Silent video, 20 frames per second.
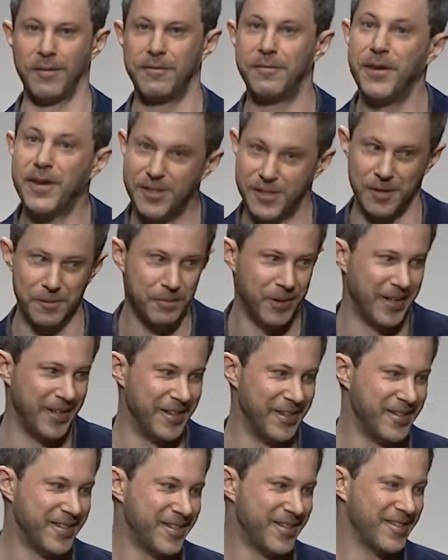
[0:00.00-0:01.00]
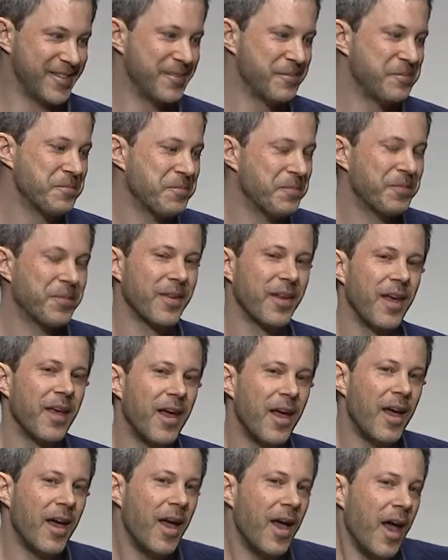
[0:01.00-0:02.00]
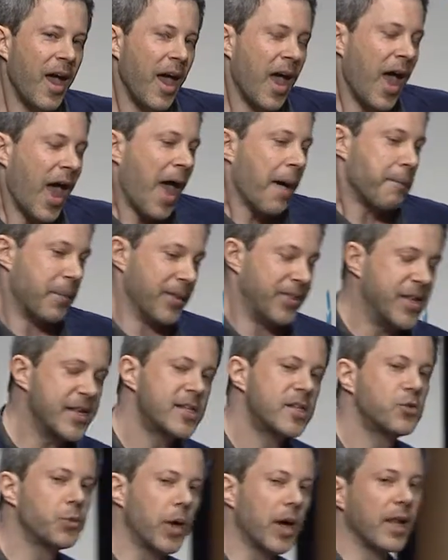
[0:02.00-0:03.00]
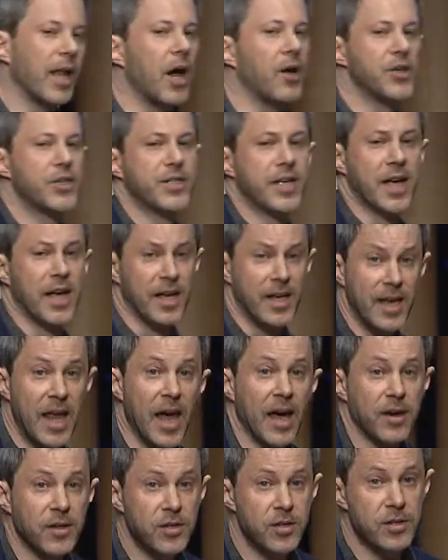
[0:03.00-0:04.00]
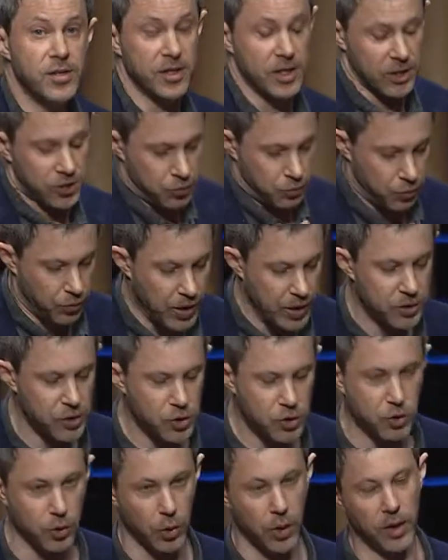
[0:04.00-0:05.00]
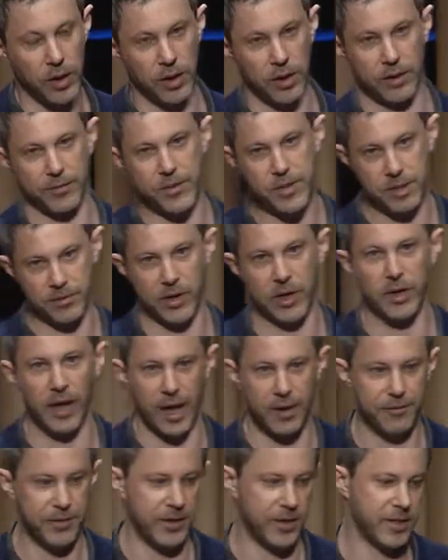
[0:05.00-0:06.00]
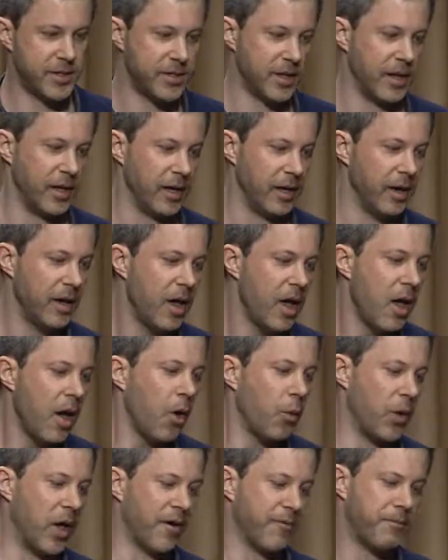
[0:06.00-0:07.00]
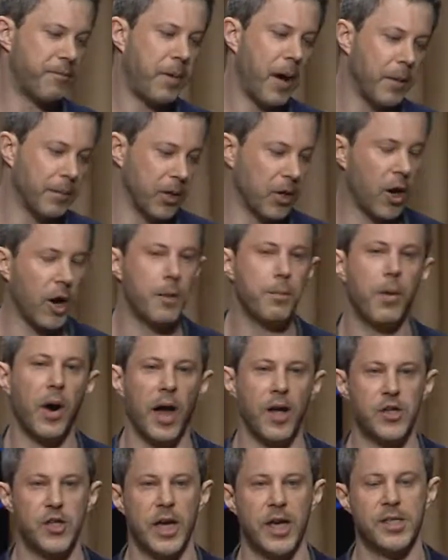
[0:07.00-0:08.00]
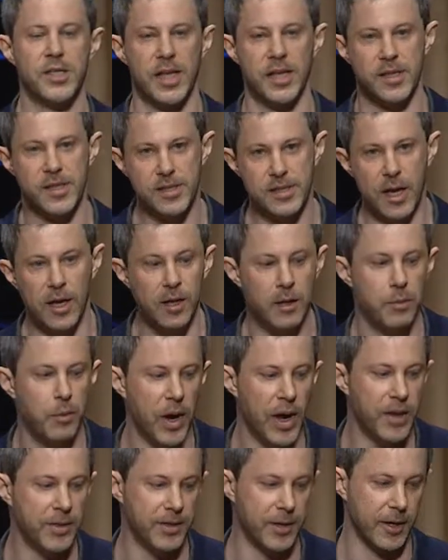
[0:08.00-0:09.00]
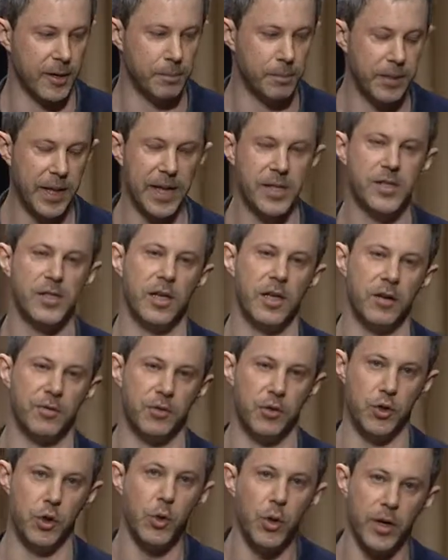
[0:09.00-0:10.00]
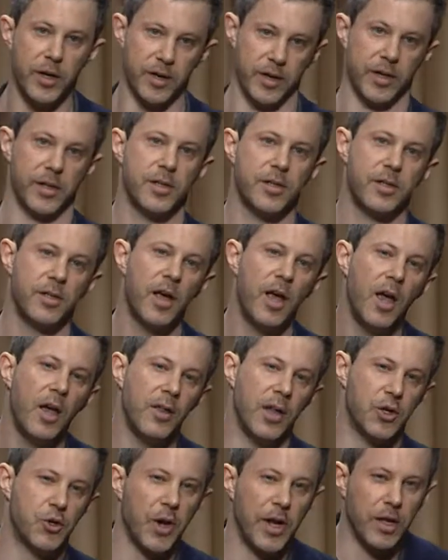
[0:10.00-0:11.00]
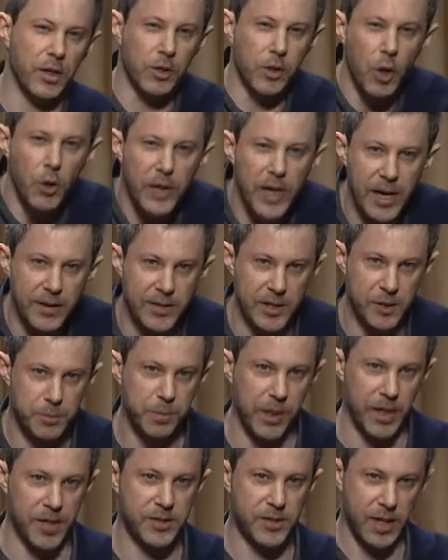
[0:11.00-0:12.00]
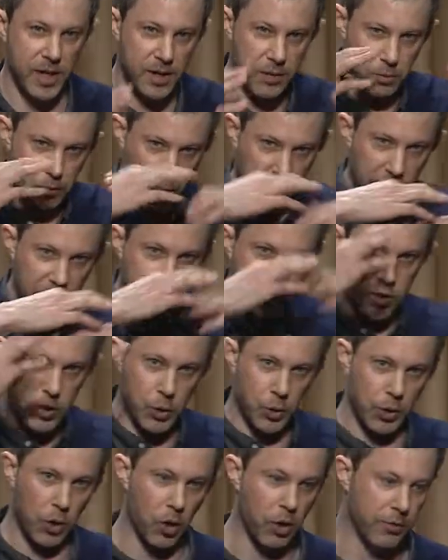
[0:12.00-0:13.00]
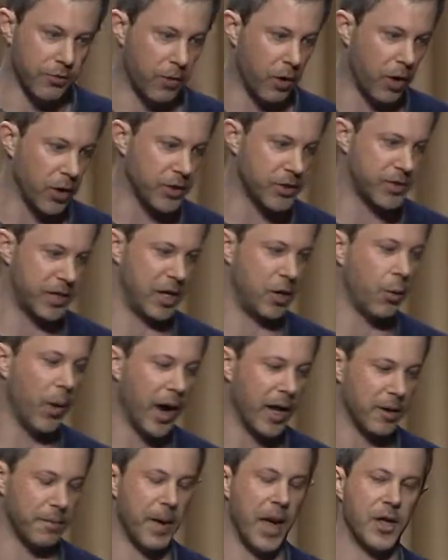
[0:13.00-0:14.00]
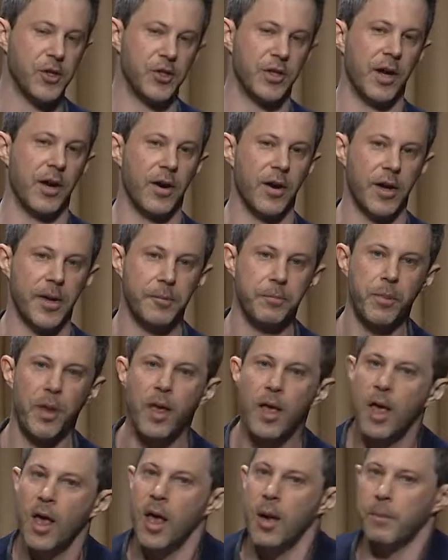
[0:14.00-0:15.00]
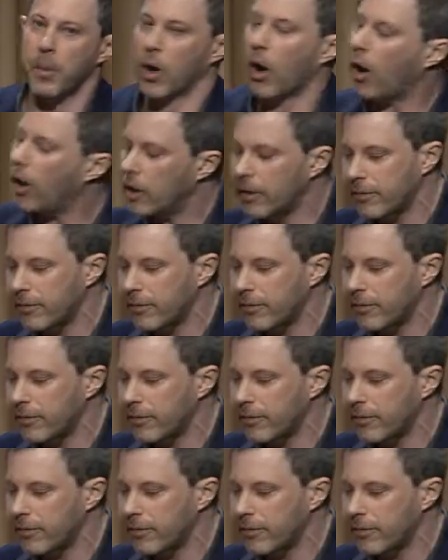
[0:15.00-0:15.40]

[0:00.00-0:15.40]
Fix it, please." But this is what allows us to connect to this rich soil of civic life in the city. We have public art projects that celebrate the complexity of Newarkness, that try to locate this place in relation to an overall citywide imaginary. But all